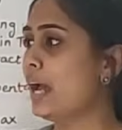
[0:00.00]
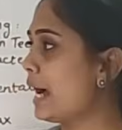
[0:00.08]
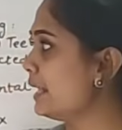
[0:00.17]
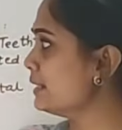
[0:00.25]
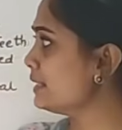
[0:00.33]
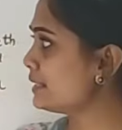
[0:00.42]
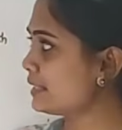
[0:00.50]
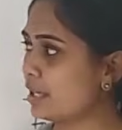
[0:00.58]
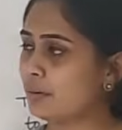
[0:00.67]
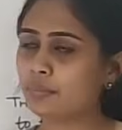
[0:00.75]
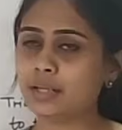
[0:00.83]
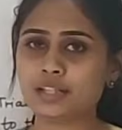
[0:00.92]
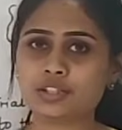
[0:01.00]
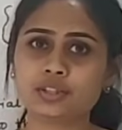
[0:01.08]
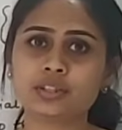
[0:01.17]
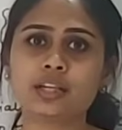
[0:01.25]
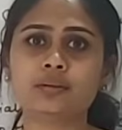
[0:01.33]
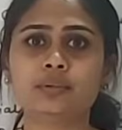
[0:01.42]
and the same
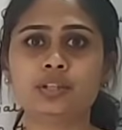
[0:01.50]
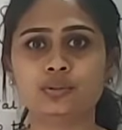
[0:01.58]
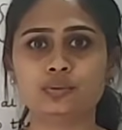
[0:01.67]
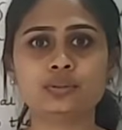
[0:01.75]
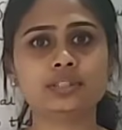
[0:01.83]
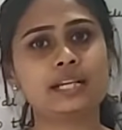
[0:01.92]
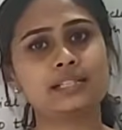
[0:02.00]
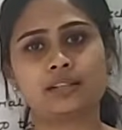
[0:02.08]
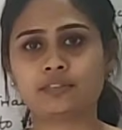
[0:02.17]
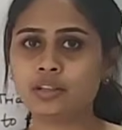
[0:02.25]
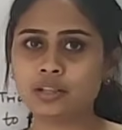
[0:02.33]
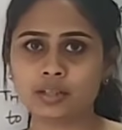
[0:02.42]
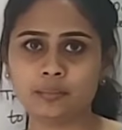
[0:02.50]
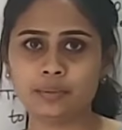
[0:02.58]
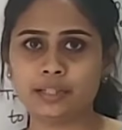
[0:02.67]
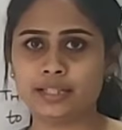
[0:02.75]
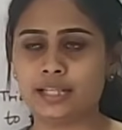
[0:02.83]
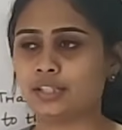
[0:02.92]
denture can be used as our
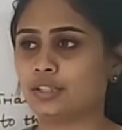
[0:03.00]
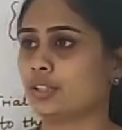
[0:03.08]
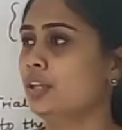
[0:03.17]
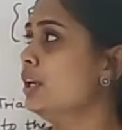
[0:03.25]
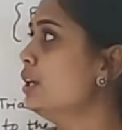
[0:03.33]
complete denture.